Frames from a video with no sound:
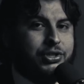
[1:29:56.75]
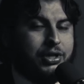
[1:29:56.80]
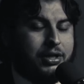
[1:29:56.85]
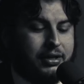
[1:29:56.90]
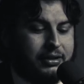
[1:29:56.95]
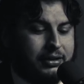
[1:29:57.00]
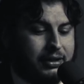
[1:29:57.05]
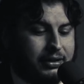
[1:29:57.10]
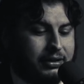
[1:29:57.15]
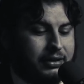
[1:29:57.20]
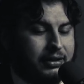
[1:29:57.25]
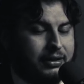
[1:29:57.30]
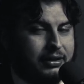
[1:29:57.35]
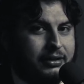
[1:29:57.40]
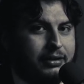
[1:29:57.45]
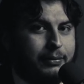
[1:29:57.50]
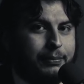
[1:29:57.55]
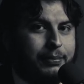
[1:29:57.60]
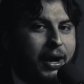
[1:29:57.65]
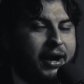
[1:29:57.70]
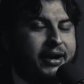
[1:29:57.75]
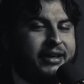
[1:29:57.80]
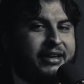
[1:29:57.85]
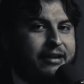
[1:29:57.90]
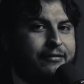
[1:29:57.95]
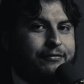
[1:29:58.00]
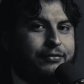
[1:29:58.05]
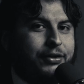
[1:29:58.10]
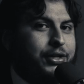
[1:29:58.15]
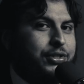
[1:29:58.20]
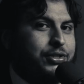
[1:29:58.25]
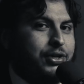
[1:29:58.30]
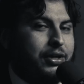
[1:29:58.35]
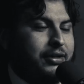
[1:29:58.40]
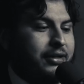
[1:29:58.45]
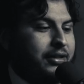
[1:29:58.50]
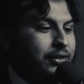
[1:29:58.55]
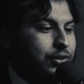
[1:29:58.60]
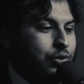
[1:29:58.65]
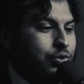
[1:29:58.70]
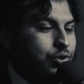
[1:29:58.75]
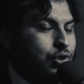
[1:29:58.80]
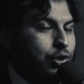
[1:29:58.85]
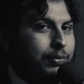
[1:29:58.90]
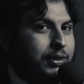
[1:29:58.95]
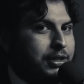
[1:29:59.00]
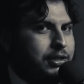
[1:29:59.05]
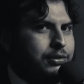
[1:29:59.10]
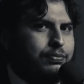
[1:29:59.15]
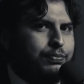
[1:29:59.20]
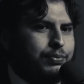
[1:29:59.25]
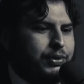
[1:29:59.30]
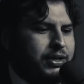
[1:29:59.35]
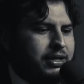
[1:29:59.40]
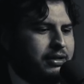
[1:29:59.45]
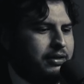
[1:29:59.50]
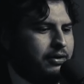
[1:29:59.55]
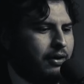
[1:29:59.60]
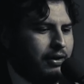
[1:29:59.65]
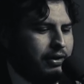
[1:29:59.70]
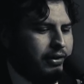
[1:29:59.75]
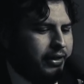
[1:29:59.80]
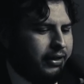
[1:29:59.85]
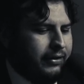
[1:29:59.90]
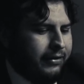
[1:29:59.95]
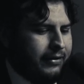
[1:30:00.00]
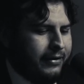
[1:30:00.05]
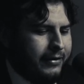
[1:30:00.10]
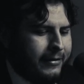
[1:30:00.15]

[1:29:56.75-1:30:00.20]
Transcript: the body cam footage on YouTube. It's pretty gnarly."